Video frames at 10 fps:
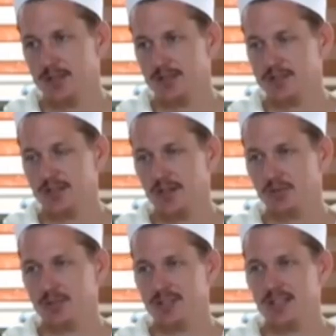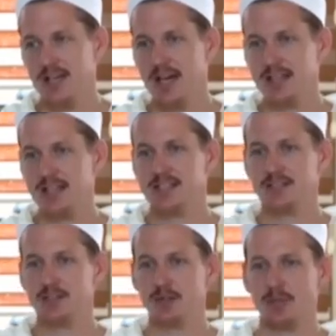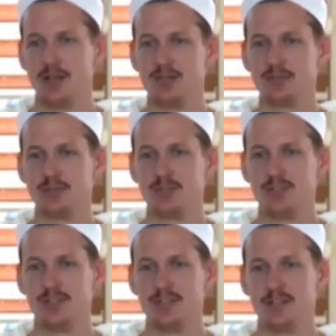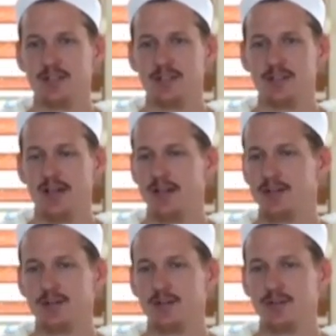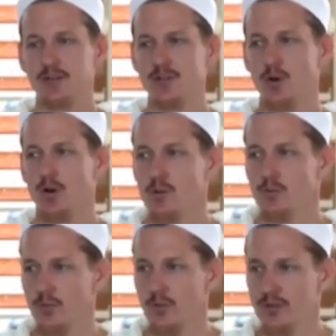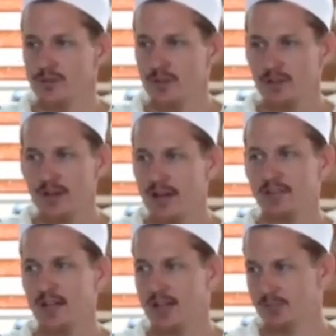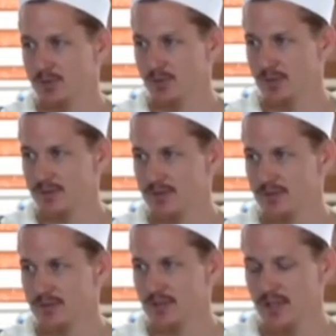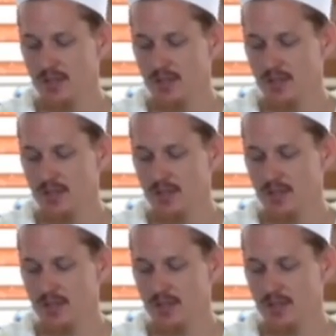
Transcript: Because if we deny that it's even a possibility, that there's no hope for us to ever have that happen to us.